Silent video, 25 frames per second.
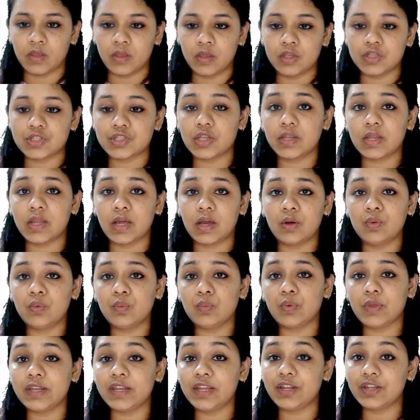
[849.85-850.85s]
So now
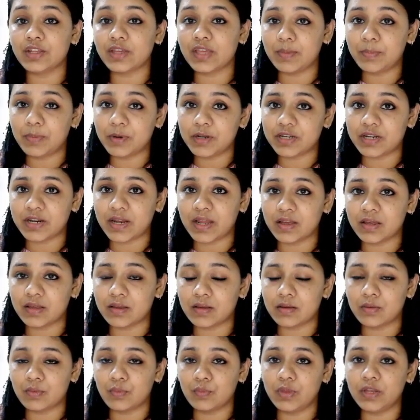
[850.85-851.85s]
we need to keep a track.
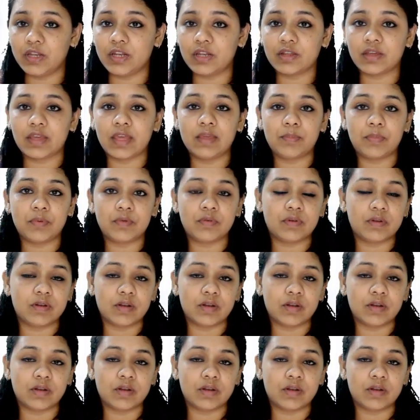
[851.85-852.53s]
We need to keep